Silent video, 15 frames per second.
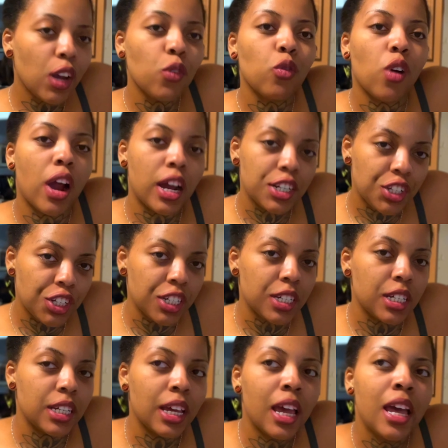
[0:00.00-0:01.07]

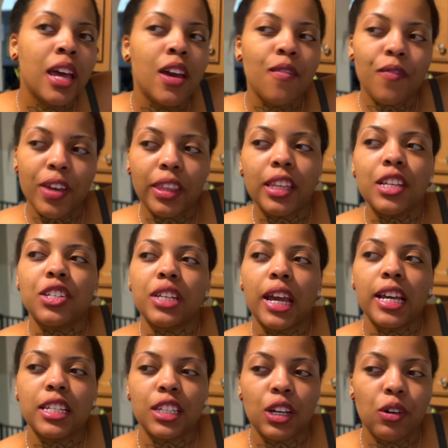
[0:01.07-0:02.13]
raunchy Fifty
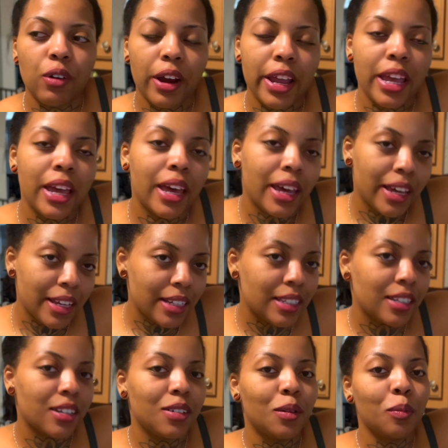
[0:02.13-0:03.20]
Shades of Grey
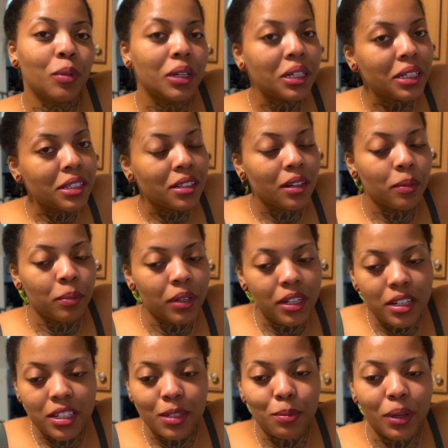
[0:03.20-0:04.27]
esque book
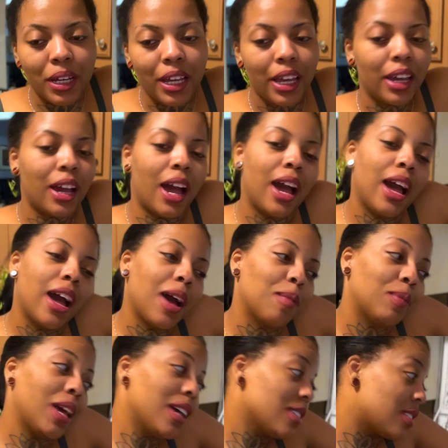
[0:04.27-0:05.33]
books, but
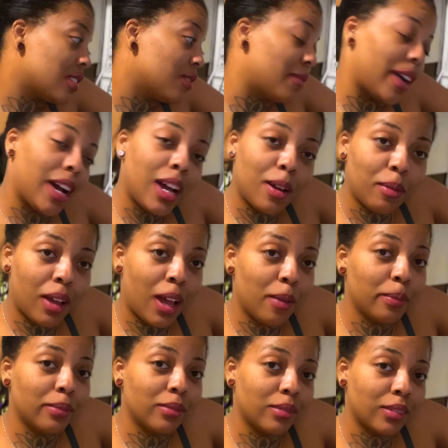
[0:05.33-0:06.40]
um, that's the vibe.
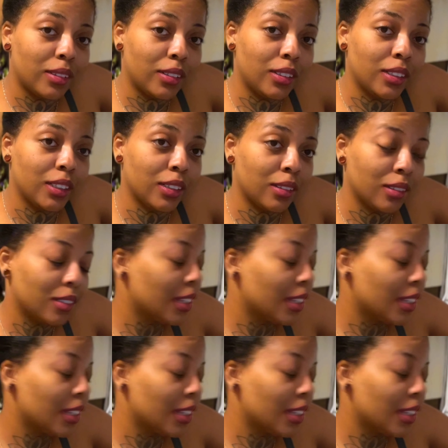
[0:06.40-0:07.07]
I'm.